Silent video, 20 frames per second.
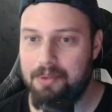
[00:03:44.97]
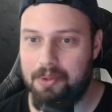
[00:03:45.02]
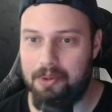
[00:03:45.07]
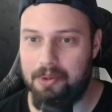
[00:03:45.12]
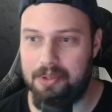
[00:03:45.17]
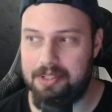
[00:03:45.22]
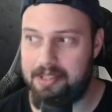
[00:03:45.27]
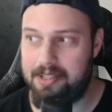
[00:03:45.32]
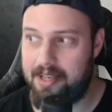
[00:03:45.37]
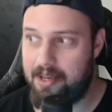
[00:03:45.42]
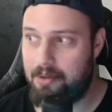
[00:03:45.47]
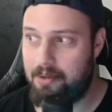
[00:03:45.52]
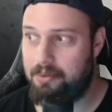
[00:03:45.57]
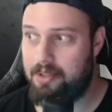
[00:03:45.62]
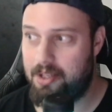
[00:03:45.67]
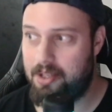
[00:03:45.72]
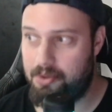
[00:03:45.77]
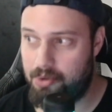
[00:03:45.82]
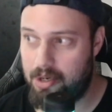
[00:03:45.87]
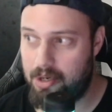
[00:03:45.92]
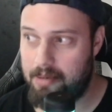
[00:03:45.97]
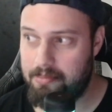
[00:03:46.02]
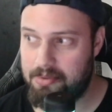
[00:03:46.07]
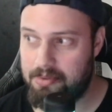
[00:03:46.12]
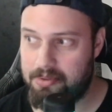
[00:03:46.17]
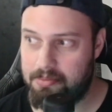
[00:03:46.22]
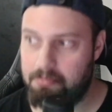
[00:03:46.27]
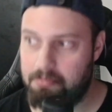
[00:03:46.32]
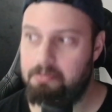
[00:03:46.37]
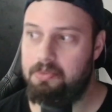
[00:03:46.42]
is sitting on the
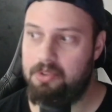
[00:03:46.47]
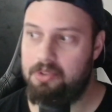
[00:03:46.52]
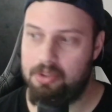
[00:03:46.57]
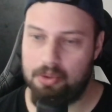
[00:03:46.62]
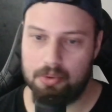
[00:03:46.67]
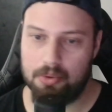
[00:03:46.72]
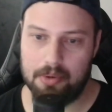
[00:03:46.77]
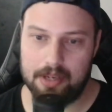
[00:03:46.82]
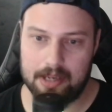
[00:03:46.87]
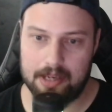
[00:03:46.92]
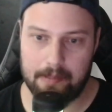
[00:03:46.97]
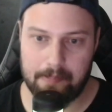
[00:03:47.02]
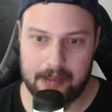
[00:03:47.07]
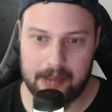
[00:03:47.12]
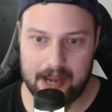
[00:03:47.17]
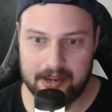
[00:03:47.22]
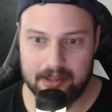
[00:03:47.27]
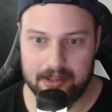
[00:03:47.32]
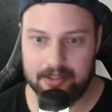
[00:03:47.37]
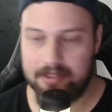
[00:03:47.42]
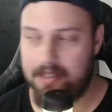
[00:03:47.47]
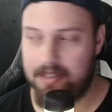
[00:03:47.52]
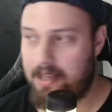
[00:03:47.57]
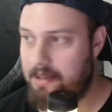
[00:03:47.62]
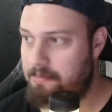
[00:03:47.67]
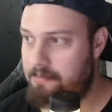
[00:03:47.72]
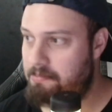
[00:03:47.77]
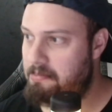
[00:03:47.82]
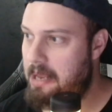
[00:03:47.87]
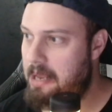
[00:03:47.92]
drums doing a pattern
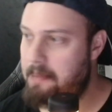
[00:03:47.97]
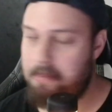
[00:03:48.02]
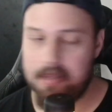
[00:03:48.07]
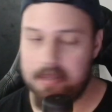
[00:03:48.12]
that maybe